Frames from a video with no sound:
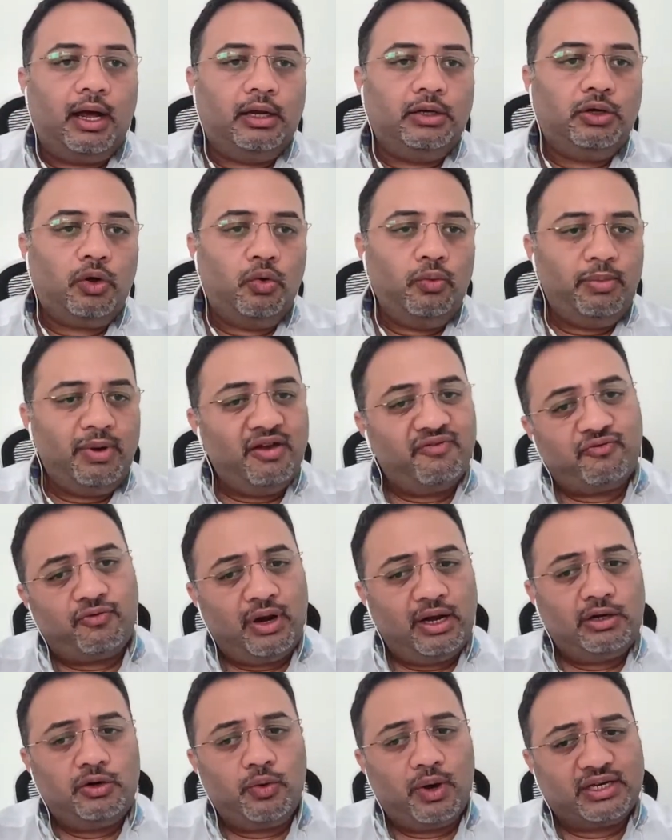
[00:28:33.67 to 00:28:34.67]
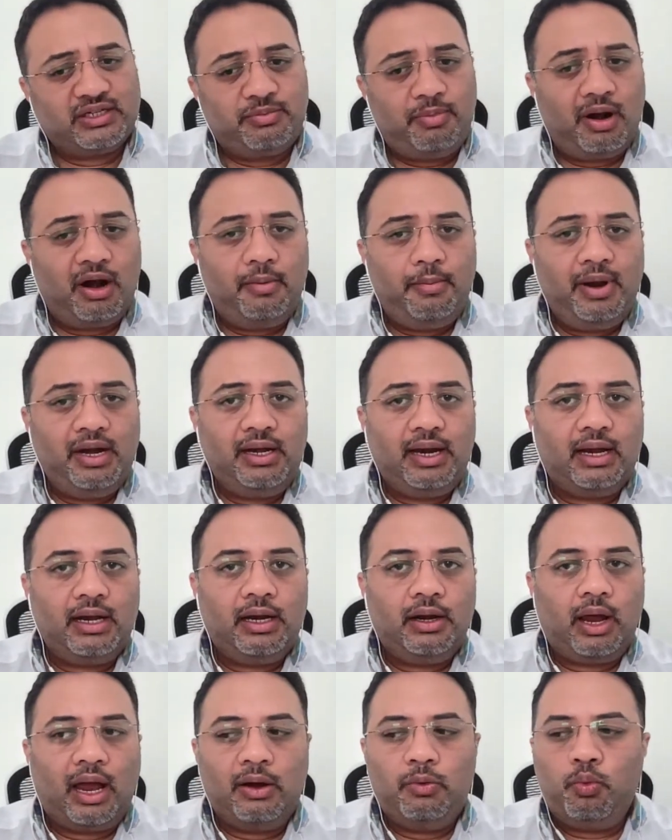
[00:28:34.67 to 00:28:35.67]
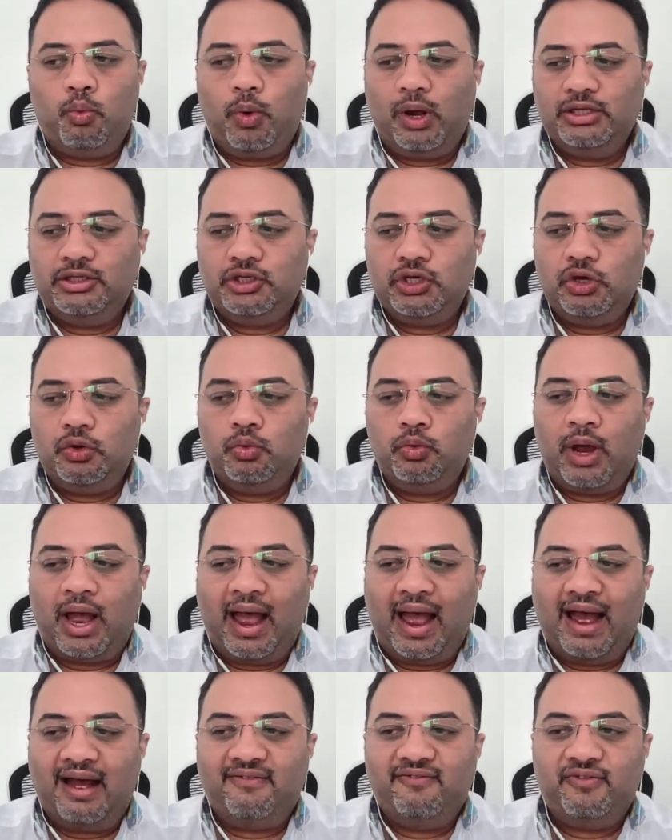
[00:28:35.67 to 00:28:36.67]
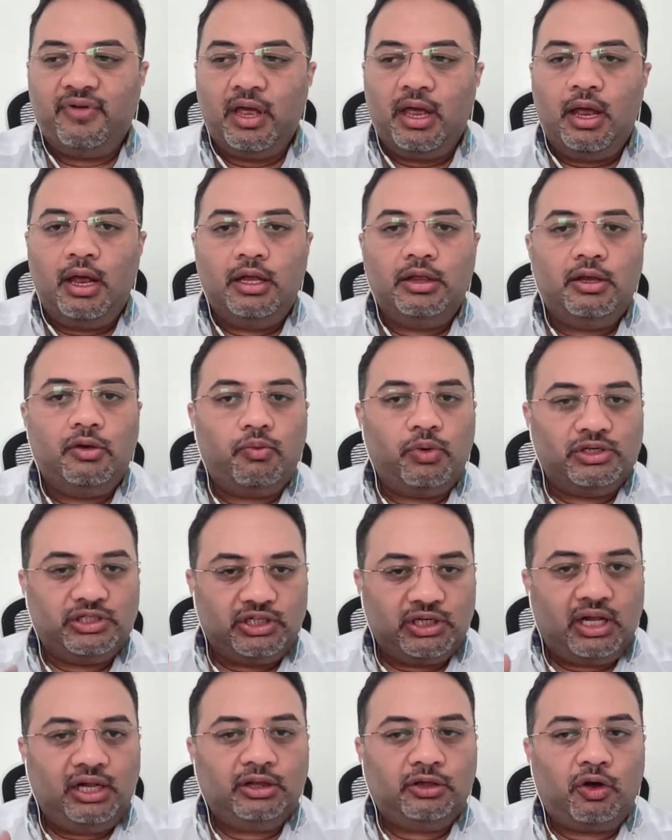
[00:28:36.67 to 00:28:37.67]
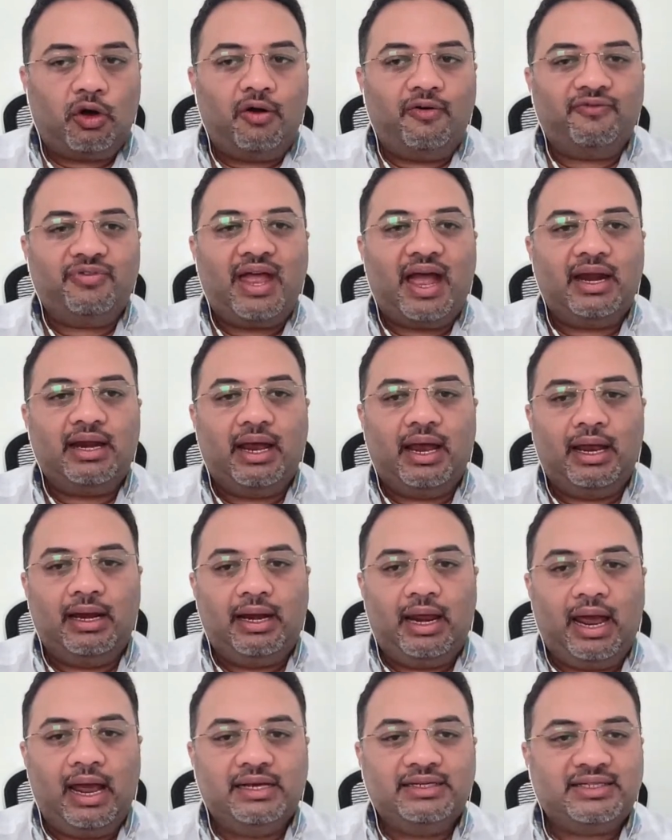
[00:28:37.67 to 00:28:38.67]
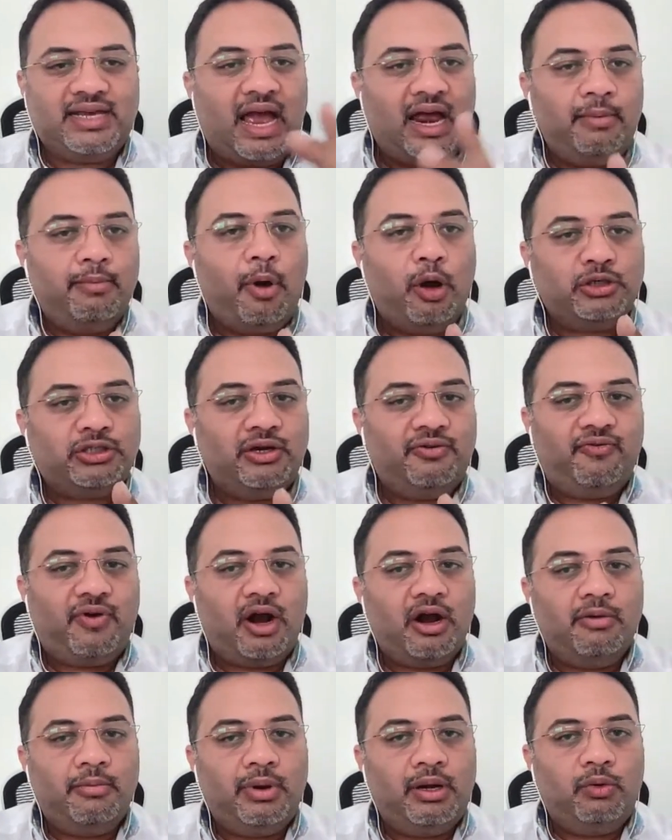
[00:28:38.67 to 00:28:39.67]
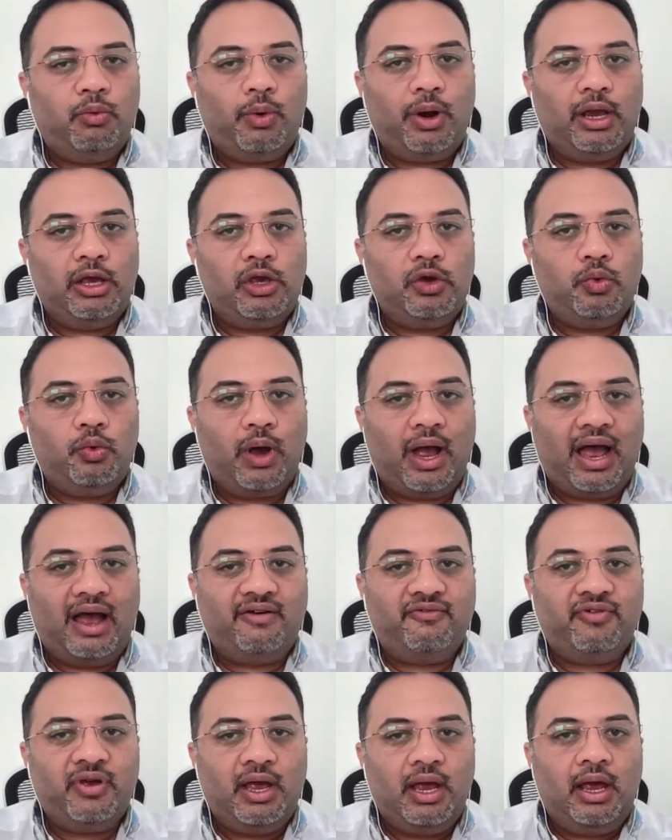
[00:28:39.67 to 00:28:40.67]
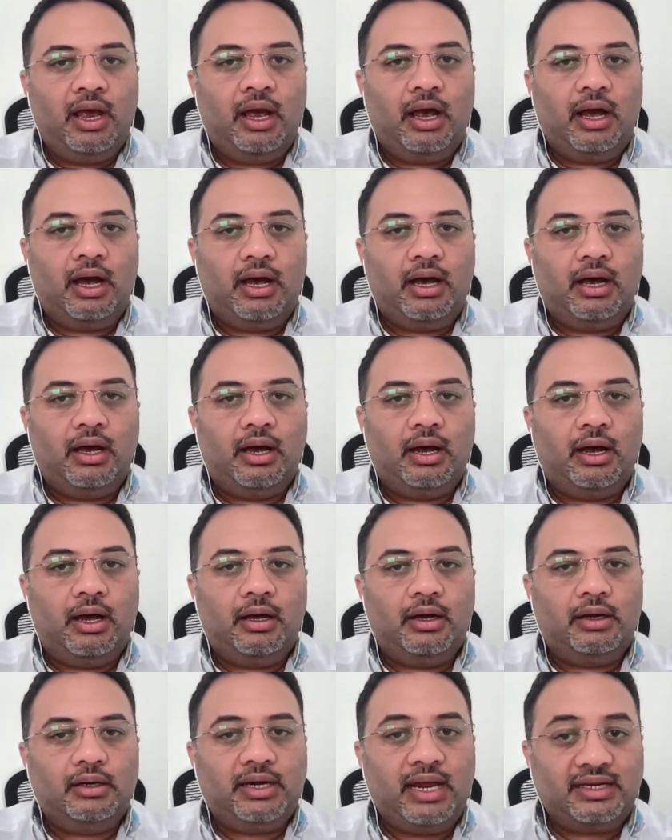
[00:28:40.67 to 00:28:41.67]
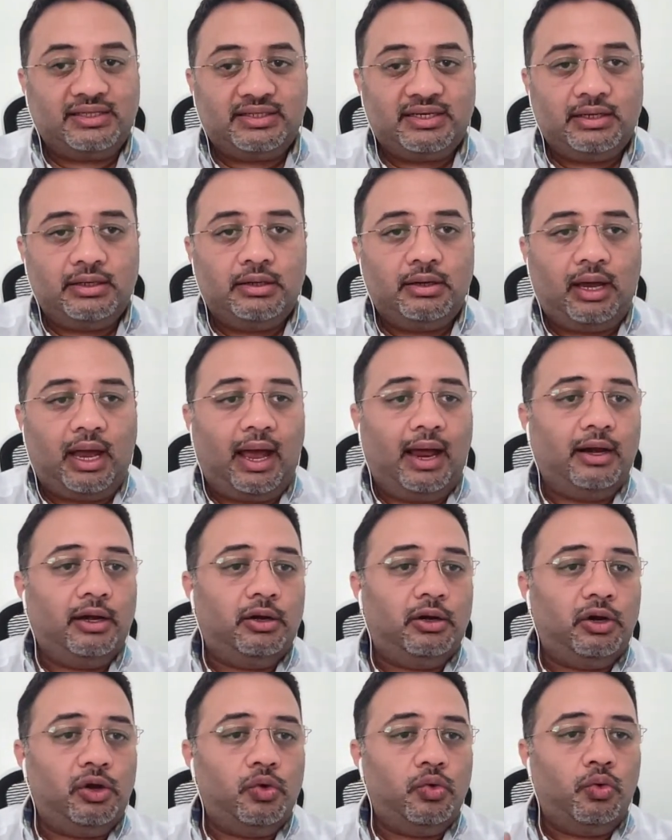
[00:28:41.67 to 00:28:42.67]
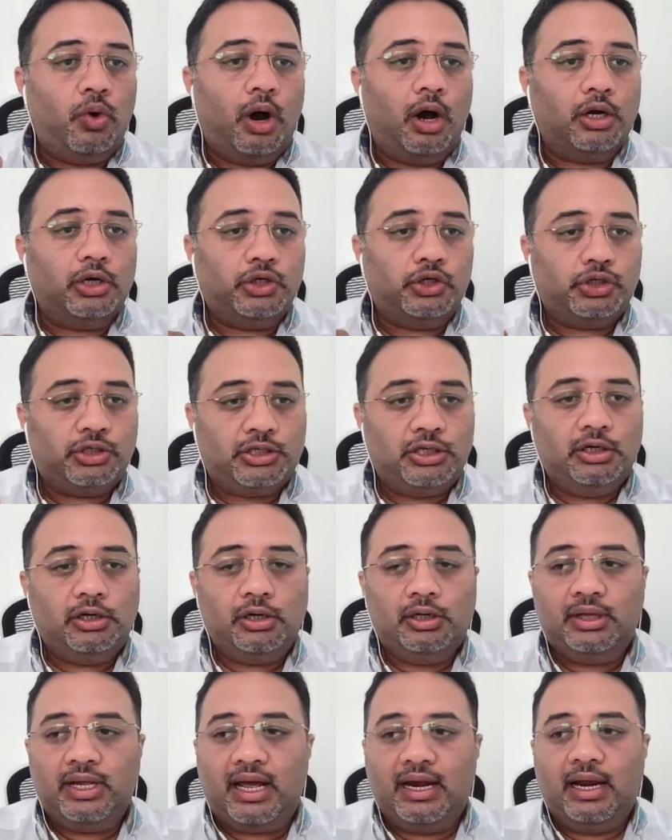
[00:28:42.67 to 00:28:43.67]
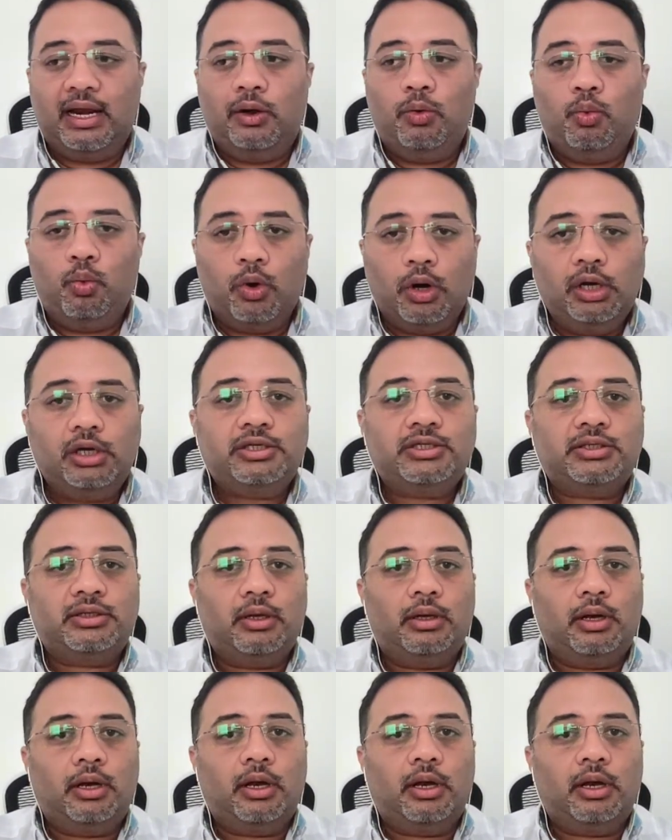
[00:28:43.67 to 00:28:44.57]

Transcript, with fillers: don't be afraid to experiment. And, and once you have the result of that in a sandbox environment where you have uh, uh, tested and you are certain that it works,